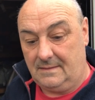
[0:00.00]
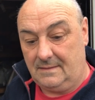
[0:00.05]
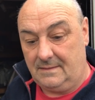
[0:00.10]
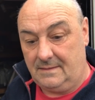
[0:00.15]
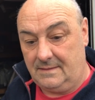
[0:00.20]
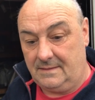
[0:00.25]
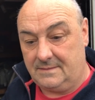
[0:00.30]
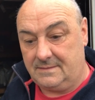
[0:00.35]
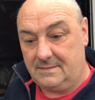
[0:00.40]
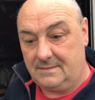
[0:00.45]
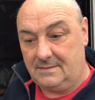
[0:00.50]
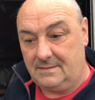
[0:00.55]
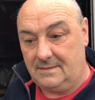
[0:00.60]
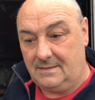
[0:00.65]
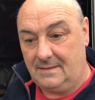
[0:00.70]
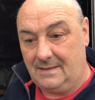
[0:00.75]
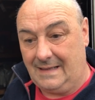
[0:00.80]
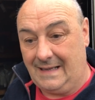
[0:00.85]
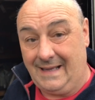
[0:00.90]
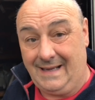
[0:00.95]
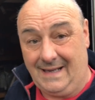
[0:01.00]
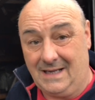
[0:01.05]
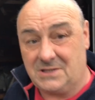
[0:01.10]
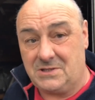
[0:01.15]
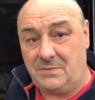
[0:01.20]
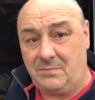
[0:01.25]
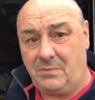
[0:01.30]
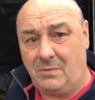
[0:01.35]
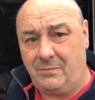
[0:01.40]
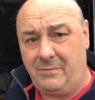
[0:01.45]
that I had
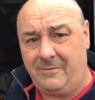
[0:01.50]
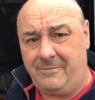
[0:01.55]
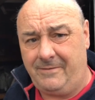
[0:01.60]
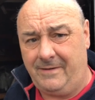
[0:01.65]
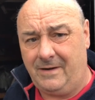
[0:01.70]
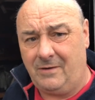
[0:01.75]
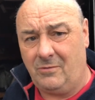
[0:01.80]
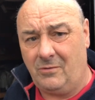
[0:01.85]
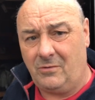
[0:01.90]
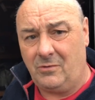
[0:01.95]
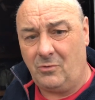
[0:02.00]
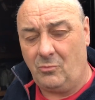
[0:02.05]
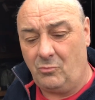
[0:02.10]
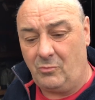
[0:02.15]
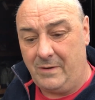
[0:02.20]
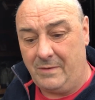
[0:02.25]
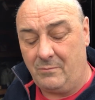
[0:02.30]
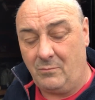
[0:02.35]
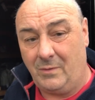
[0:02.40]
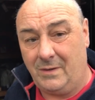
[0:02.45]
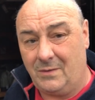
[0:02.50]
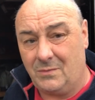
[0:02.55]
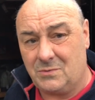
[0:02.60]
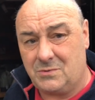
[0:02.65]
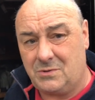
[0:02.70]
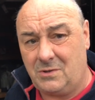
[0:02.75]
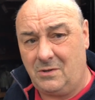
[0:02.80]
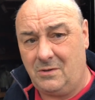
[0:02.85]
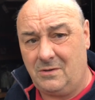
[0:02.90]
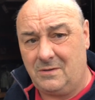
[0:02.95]
actually put my finger on the rim when I was
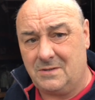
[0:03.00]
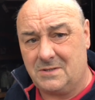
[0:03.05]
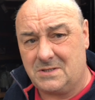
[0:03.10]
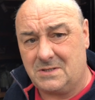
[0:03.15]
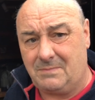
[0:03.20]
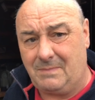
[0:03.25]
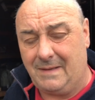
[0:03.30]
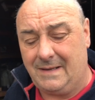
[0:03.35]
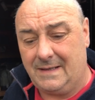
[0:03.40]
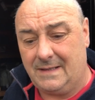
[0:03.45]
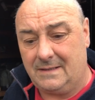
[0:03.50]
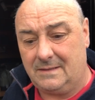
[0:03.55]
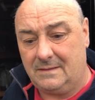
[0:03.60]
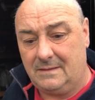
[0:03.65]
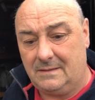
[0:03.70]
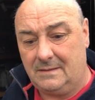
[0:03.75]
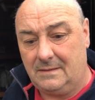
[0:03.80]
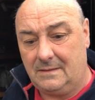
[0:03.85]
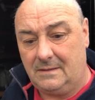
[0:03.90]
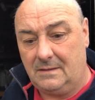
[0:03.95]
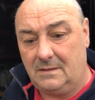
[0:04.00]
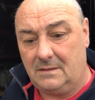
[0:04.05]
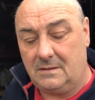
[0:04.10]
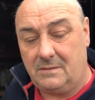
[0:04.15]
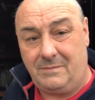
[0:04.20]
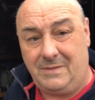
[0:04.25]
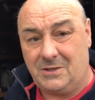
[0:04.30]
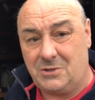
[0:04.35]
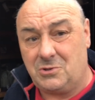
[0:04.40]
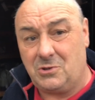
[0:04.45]
turning the spanner
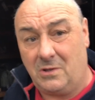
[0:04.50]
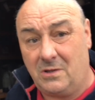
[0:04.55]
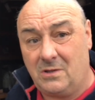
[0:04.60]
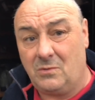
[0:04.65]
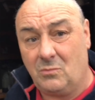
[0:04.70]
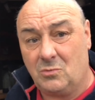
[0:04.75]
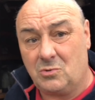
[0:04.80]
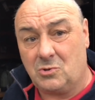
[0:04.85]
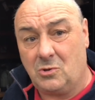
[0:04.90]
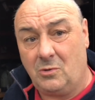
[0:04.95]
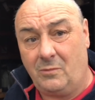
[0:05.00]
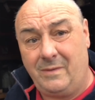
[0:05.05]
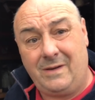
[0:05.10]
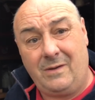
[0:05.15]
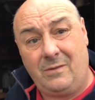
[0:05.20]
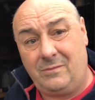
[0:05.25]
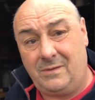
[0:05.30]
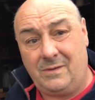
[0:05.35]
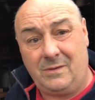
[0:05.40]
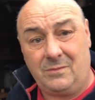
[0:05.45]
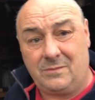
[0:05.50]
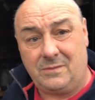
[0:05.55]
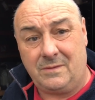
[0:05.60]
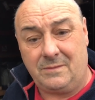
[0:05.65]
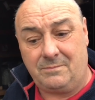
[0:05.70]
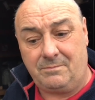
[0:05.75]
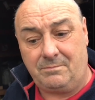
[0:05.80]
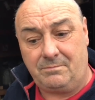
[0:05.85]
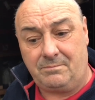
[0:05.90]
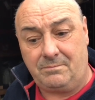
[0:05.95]
to make sure that it was coming out and that
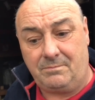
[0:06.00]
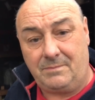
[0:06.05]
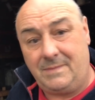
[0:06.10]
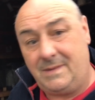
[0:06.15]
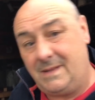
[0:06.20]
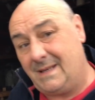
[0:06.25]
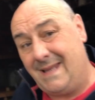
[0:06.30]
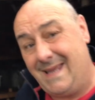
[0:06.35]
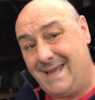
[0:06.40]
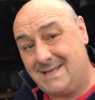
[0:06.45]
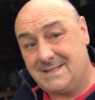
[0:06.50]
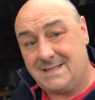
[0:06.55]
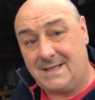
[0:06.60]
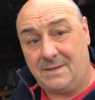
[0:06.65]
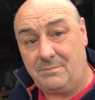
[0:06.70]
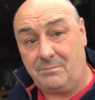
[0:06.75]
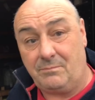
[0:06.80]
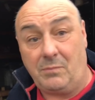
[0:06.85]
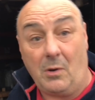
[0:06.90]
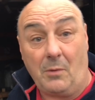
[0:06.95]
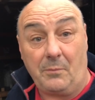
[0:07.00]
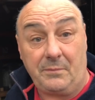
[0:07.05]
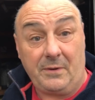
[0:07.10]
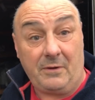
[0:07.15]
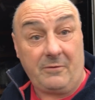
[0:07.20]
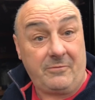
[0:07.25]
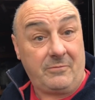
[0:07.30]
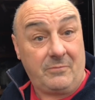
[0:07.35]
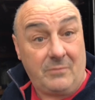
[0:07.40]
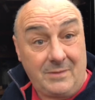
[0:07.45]
the legs hadn't popped
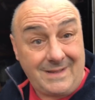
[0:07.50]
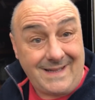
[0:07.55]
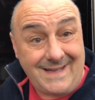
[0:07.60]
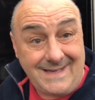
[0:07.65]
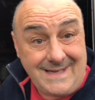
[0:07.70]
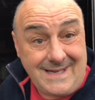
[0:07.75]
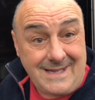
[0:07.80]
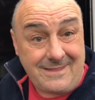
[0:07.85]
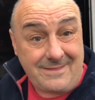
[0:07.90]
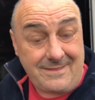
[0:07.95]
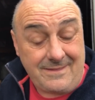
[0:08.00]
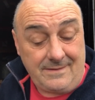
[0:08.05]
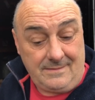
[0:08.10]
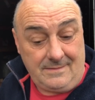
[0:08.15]
out from underneath.